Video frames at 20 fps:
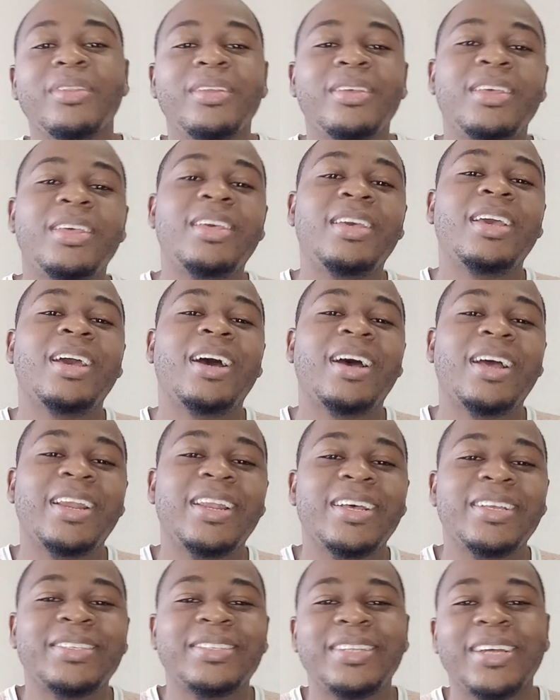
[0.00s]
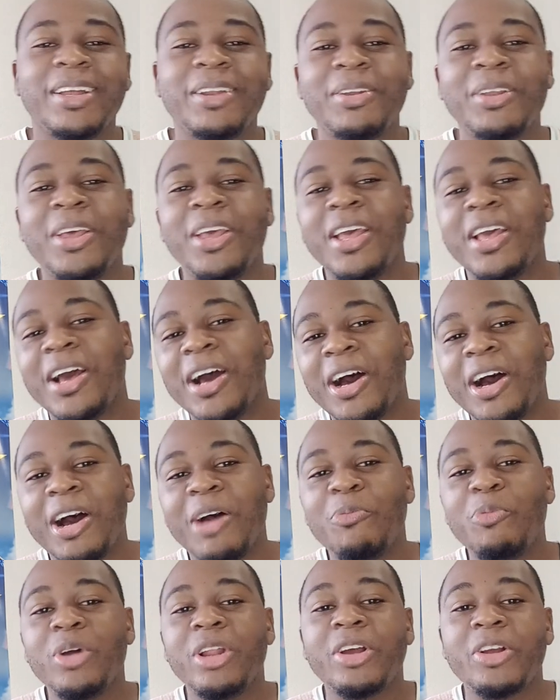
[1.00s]
Yeah, I understand.
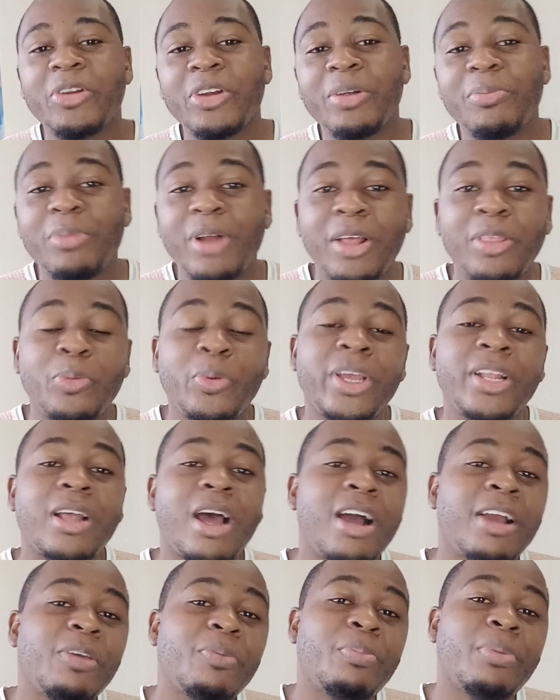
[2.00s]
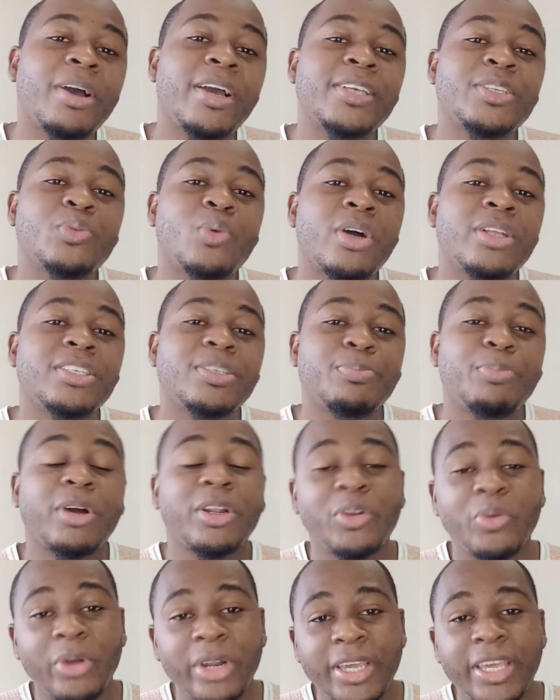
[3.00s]
Well, Craig Brathwaite occupies one
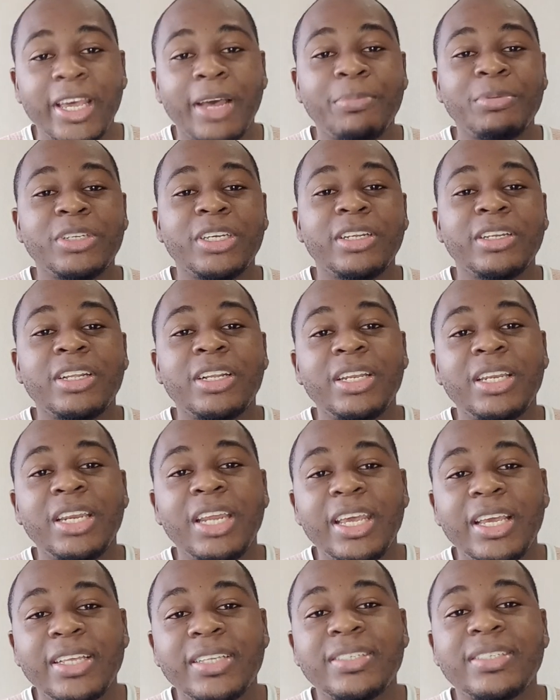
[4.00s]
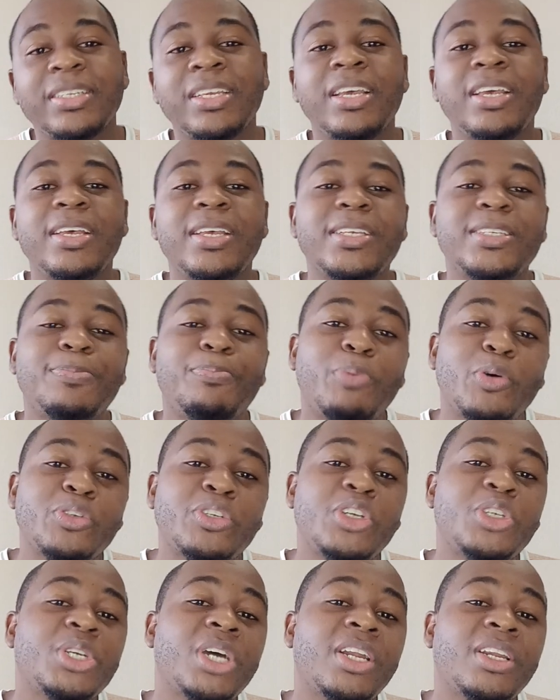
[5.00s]
spot or a captain. The next
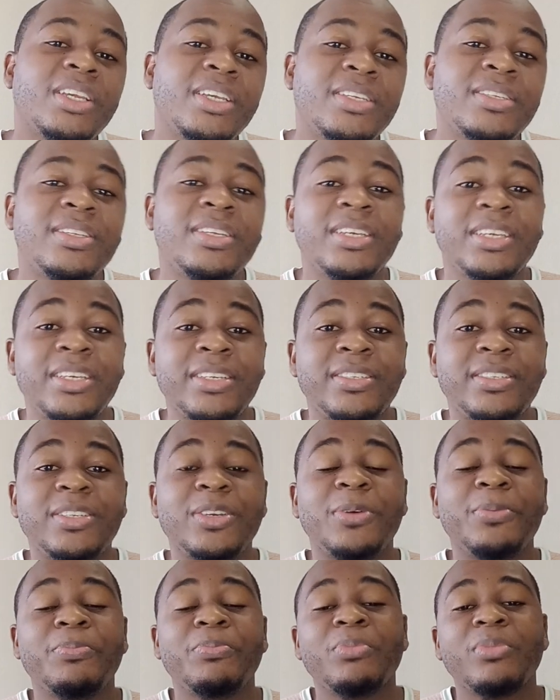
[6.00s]
position is the issue.